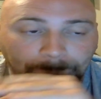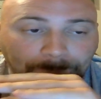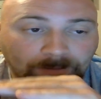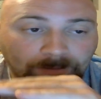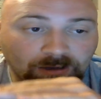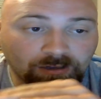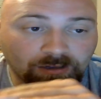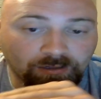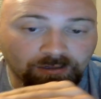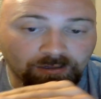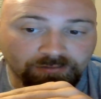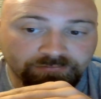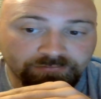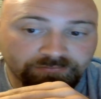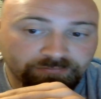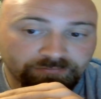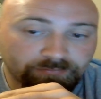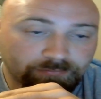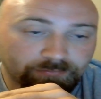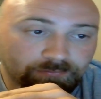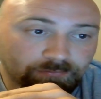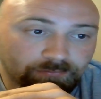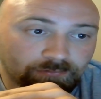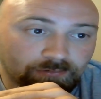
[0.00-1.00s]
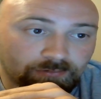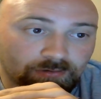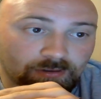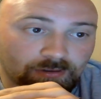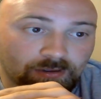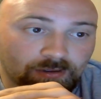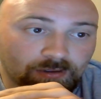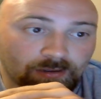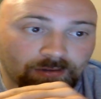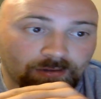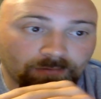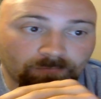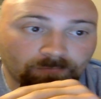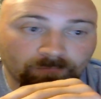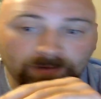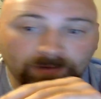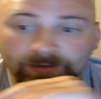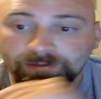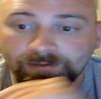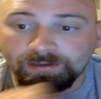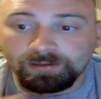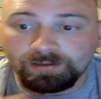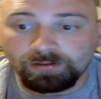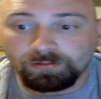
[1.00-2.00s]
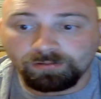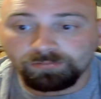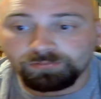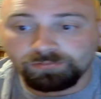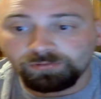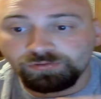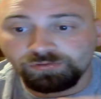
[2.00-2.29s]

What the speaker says: But right now,